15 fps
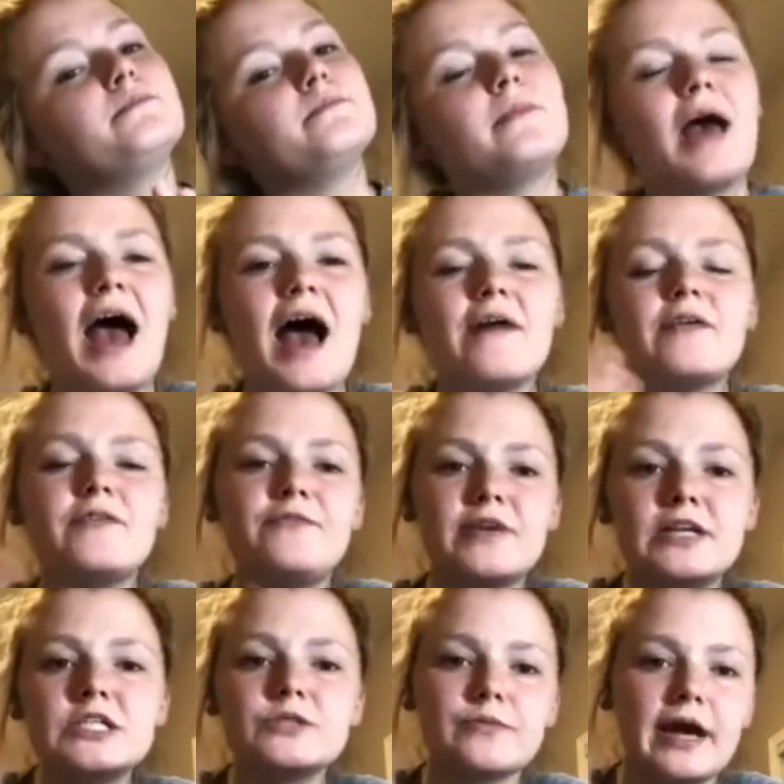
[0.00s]
have a
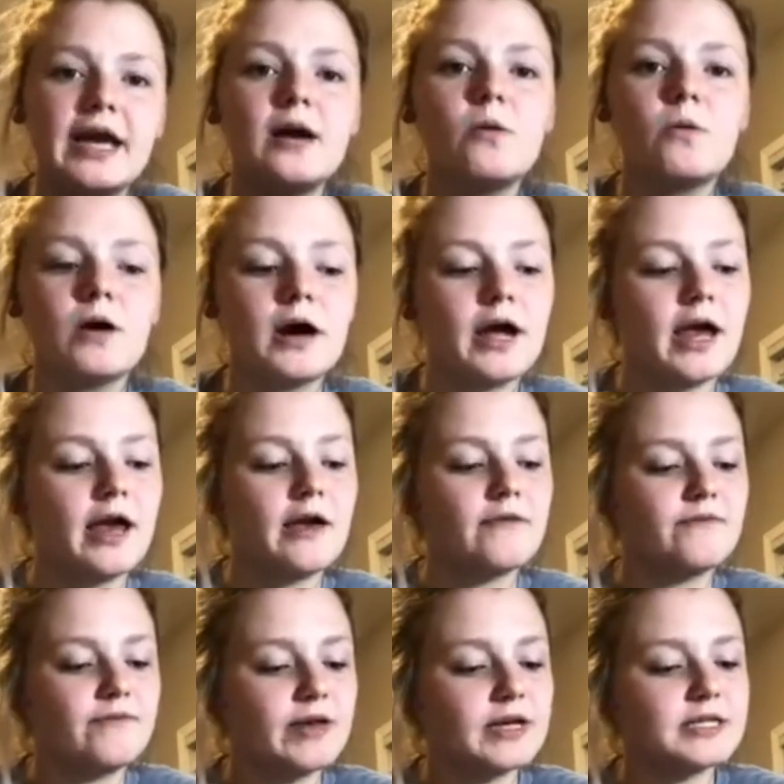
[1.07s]
fixed rate or
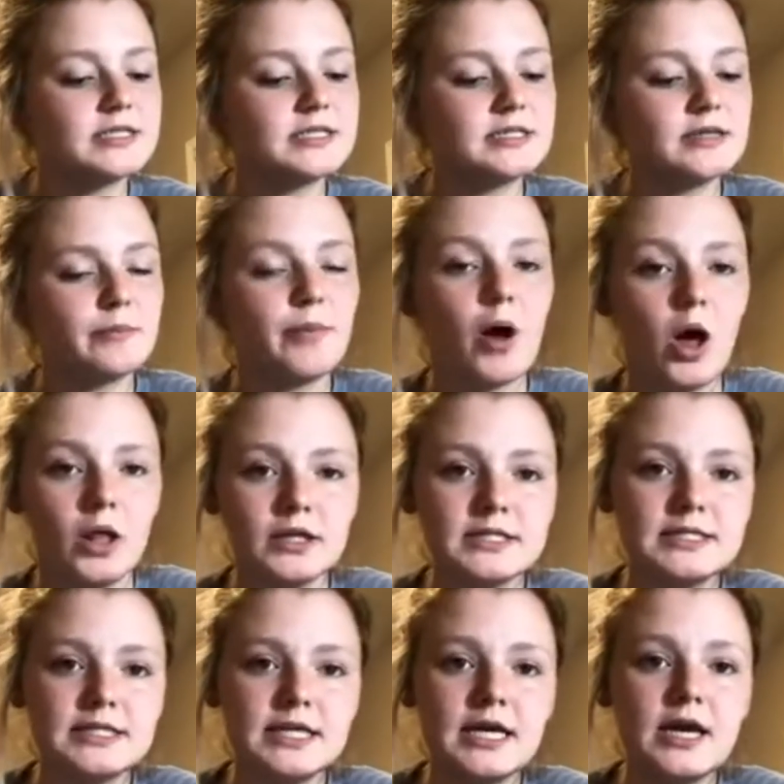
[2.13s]
a fixed
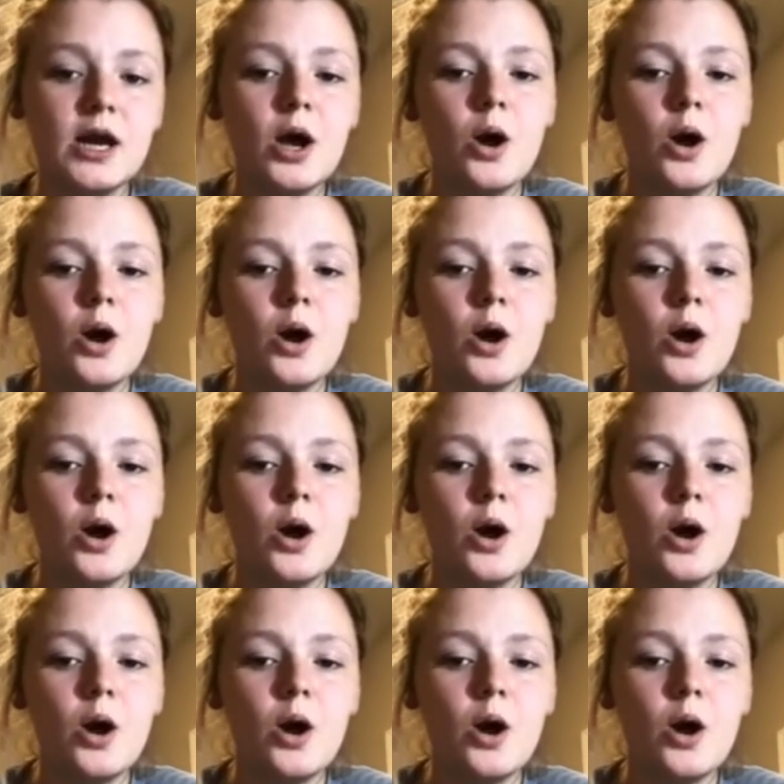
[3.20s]
policy